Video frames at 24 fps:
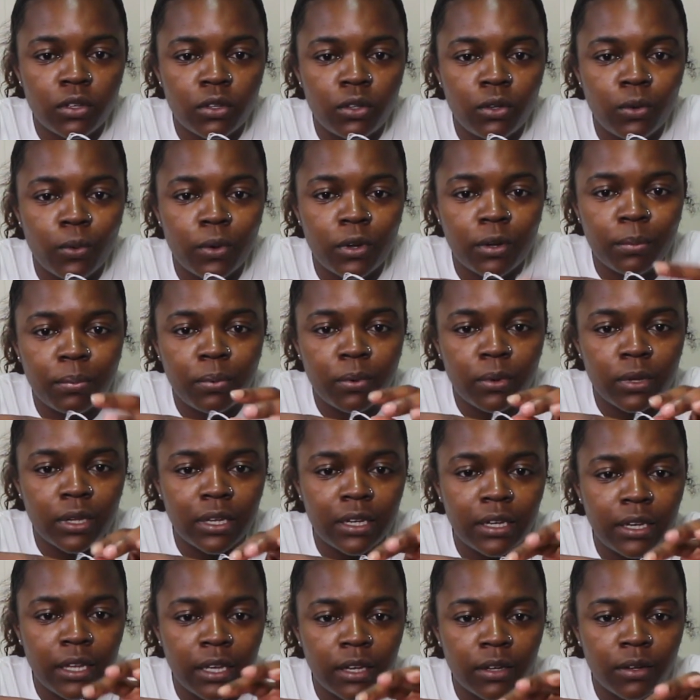You want to pull
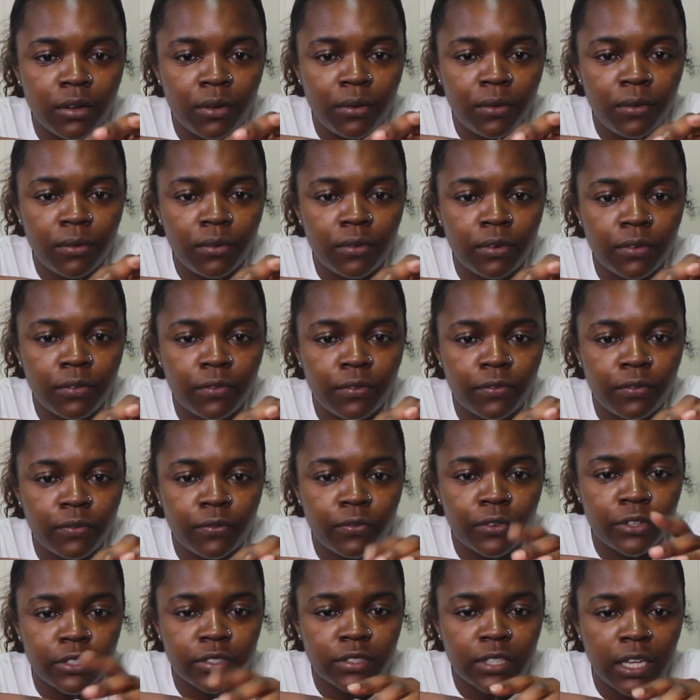it down
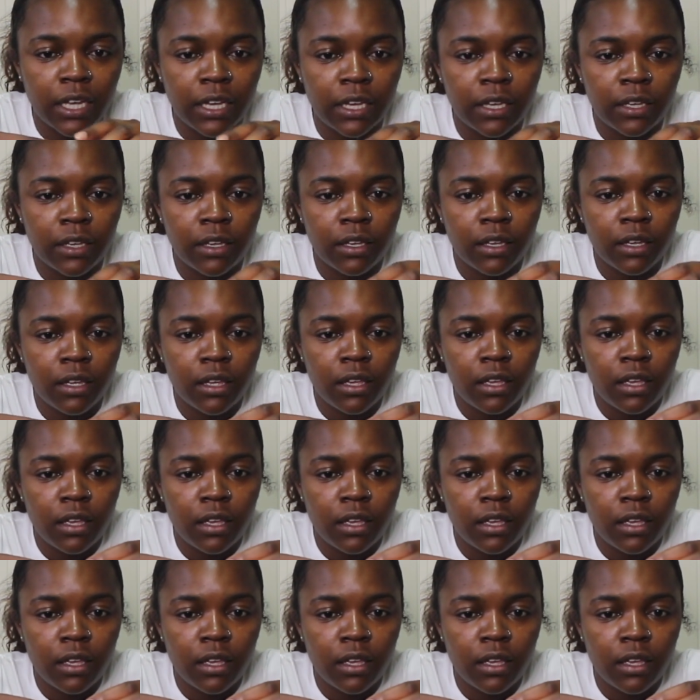for a second.